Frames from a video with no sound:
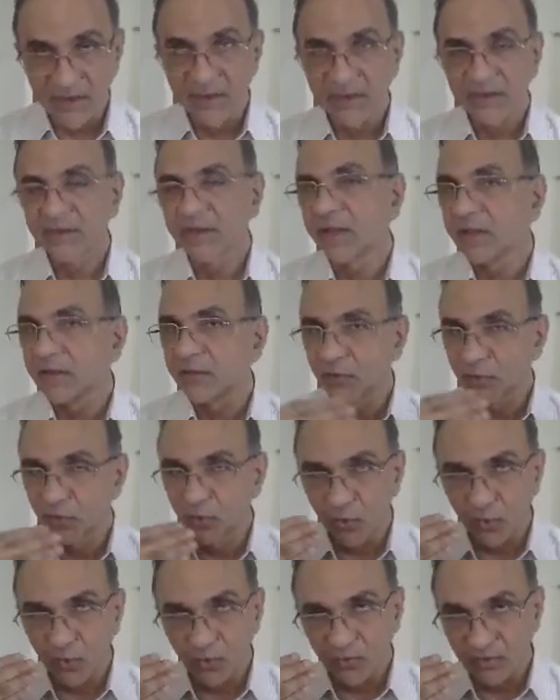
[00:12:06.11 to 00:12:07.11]
there is
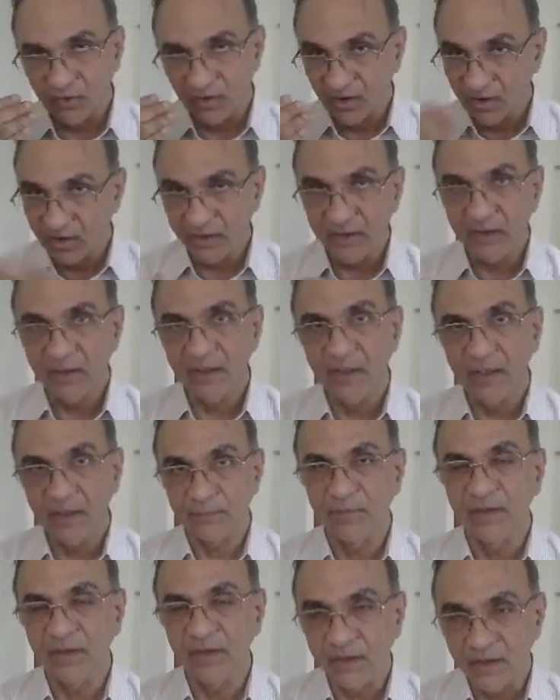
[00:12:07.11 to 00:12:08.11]
no learning
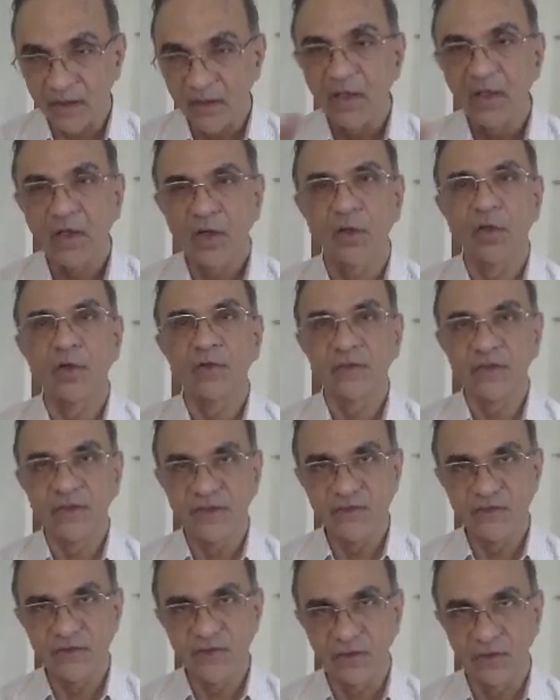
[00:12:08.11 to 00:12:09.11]
happening along
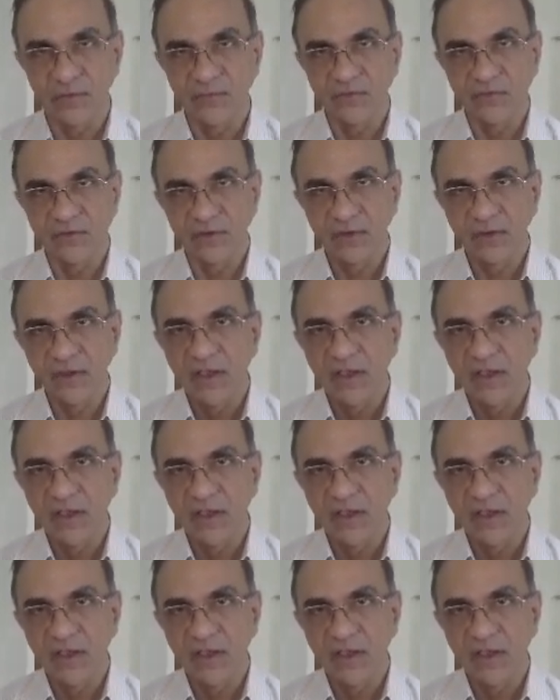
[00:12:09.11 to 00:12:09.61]
these terms.